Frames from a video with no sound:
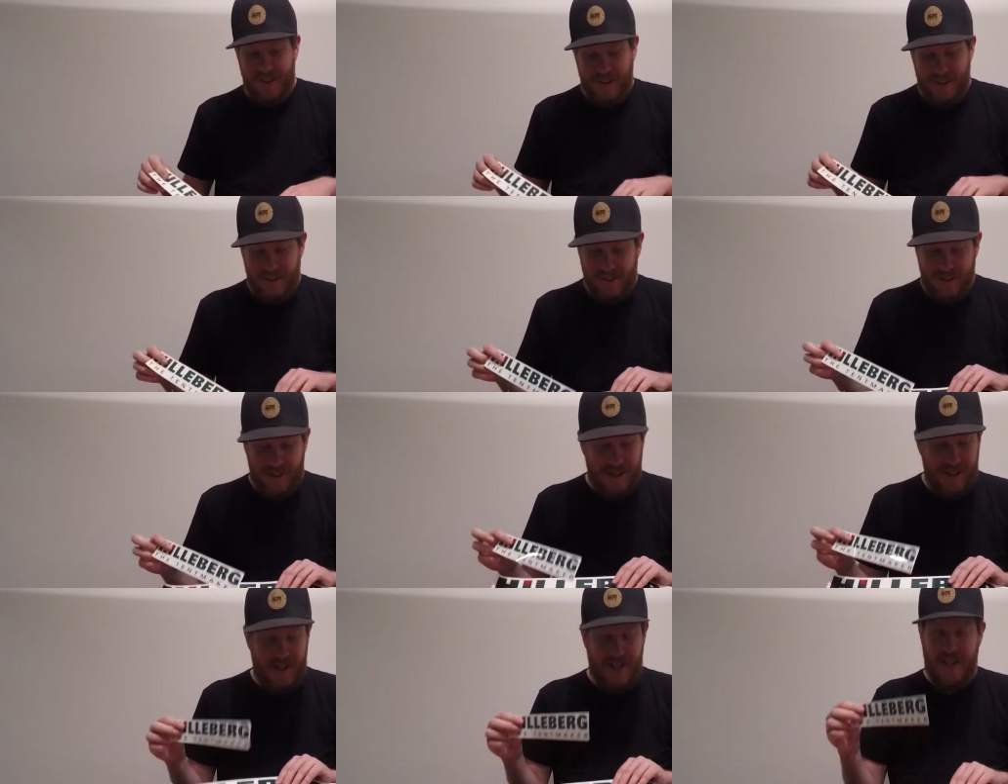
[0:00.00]

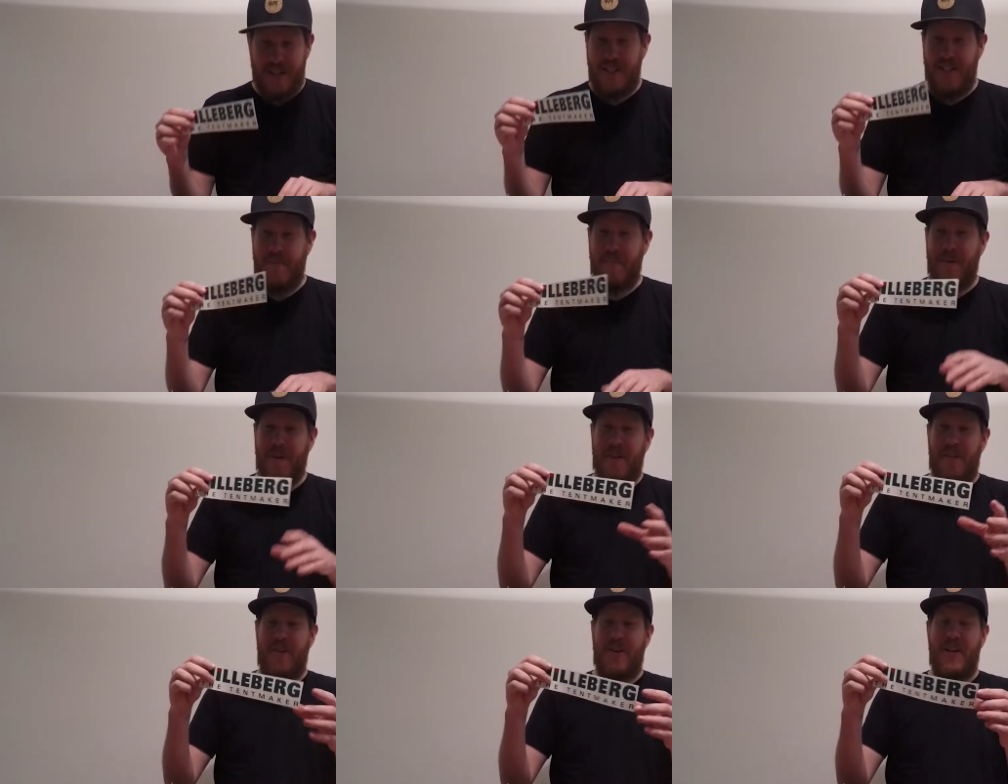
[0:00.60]
Thought they're going to send
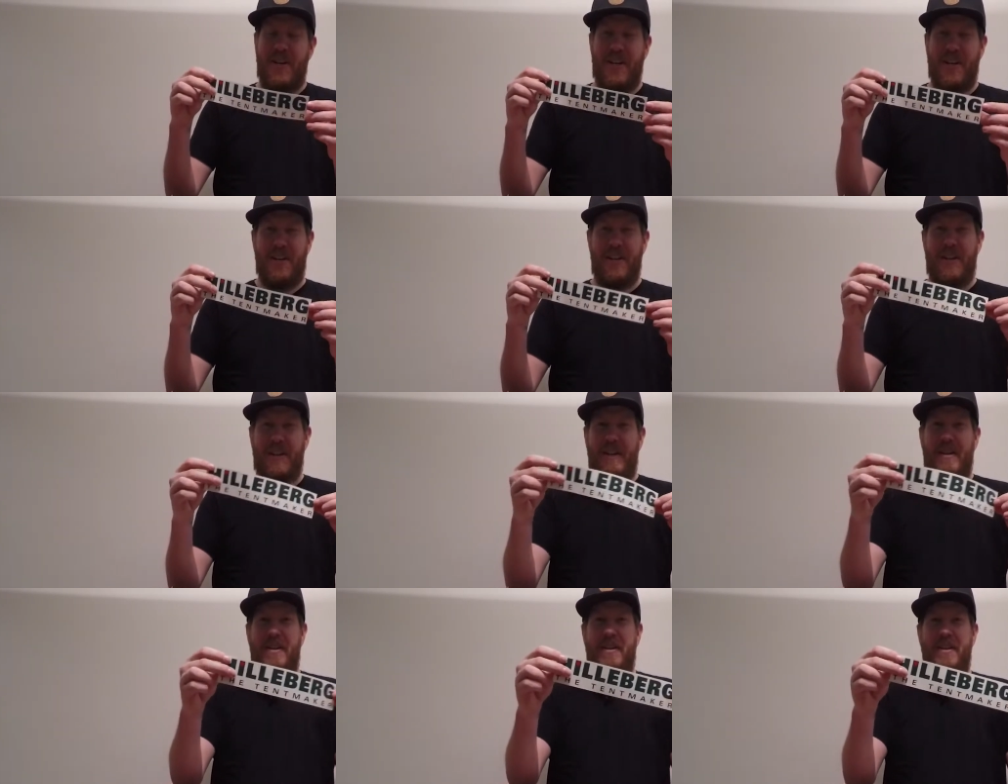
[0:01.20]
me 3.
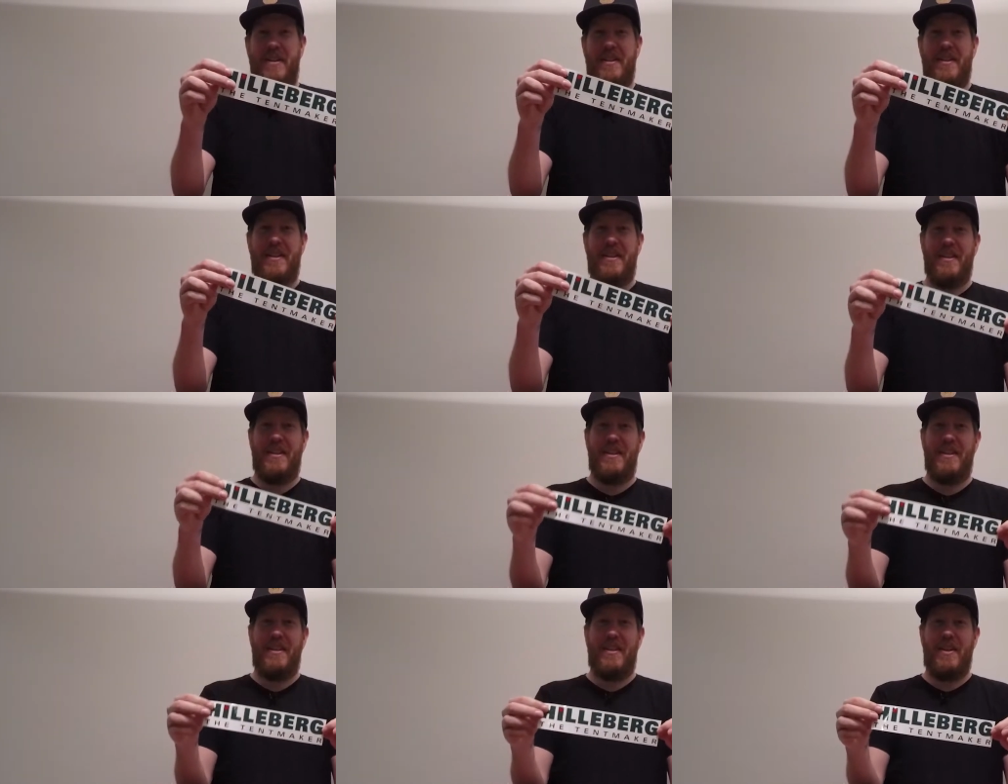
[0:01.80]

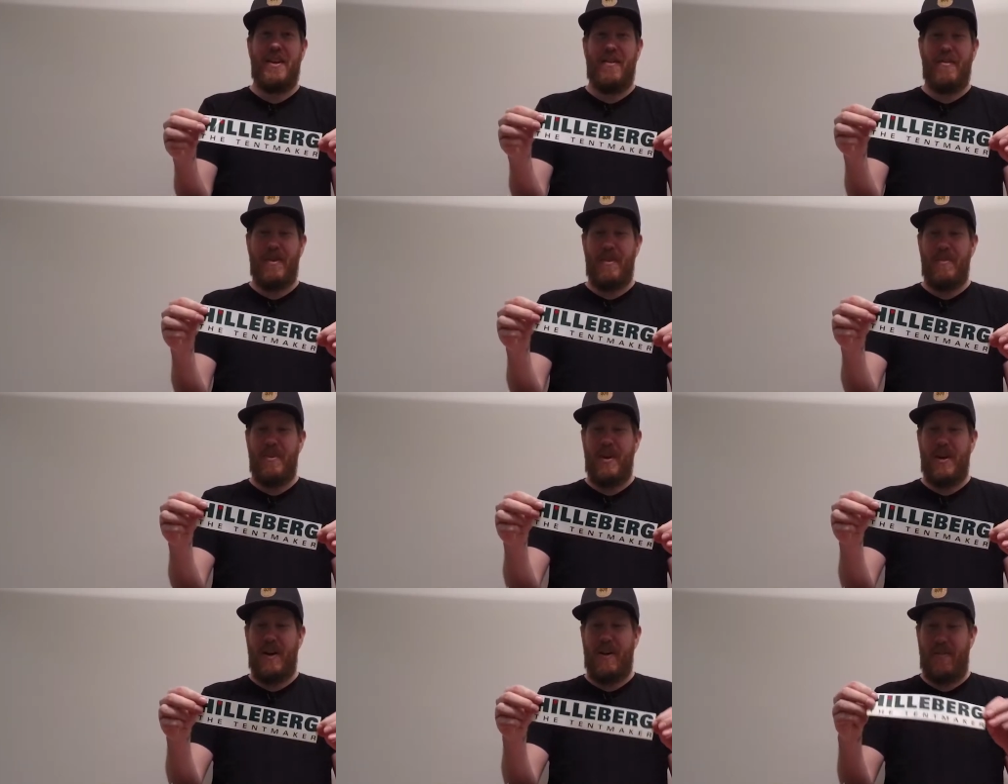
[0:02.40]
Got
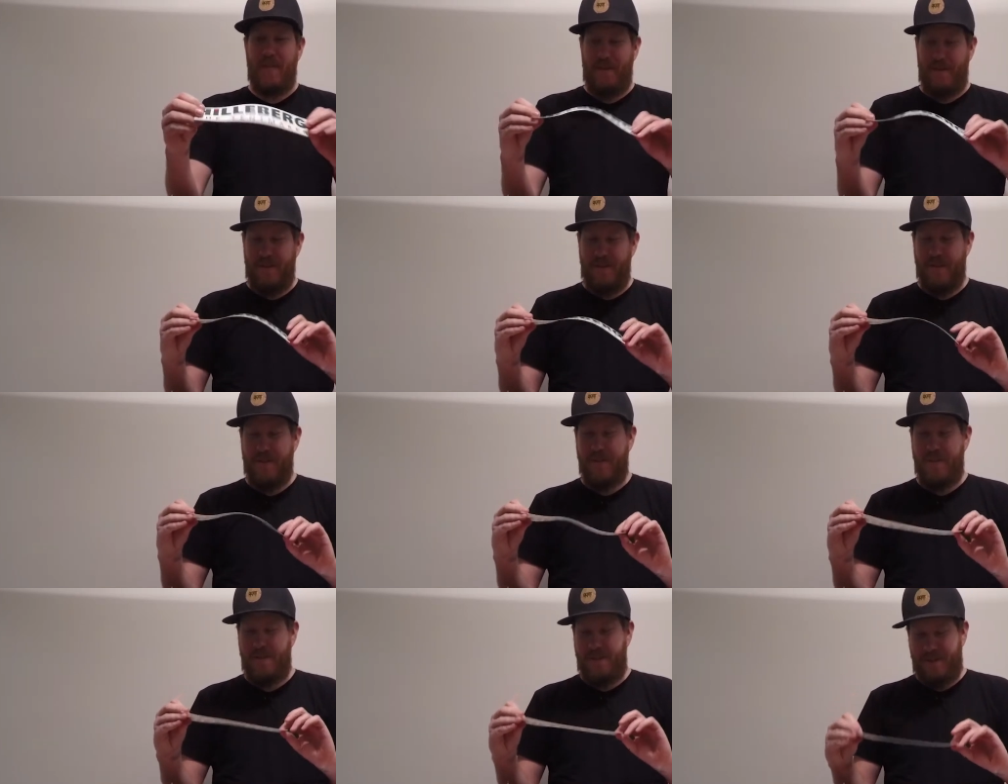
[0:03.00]
ripped off.
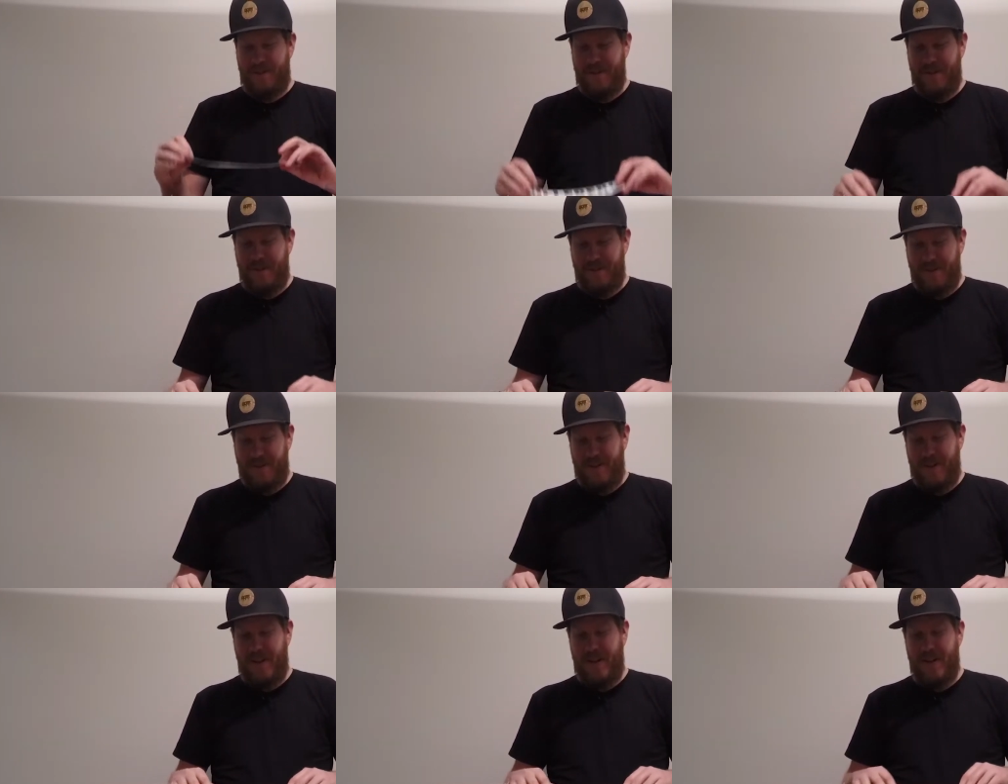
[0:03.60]

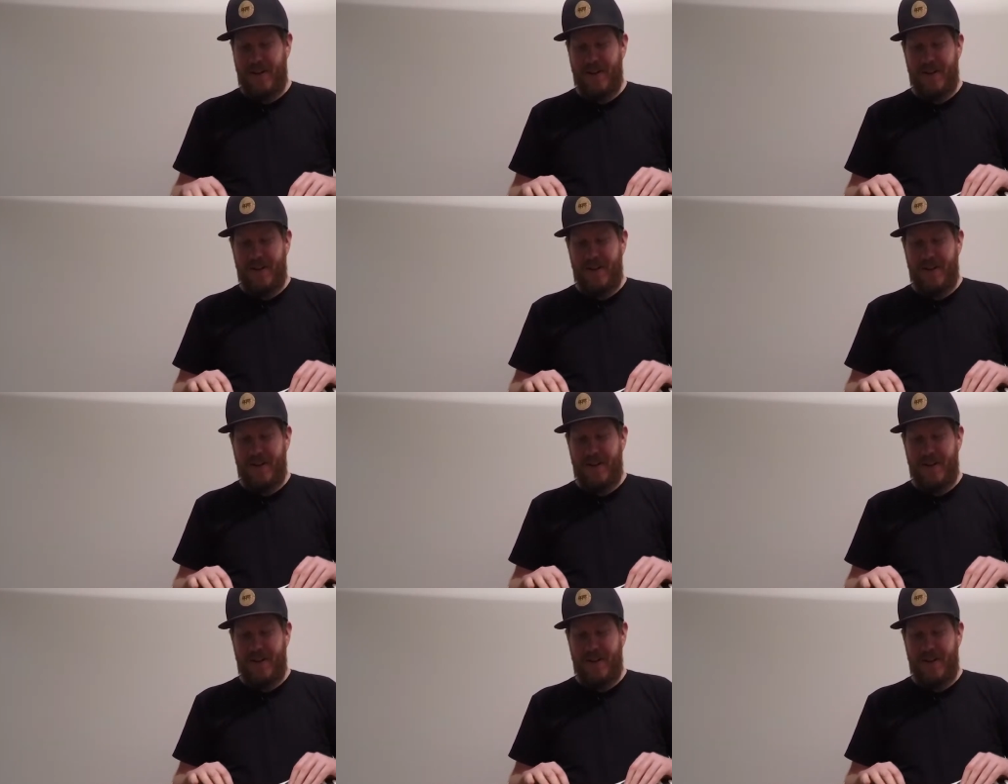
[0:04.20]
Nah.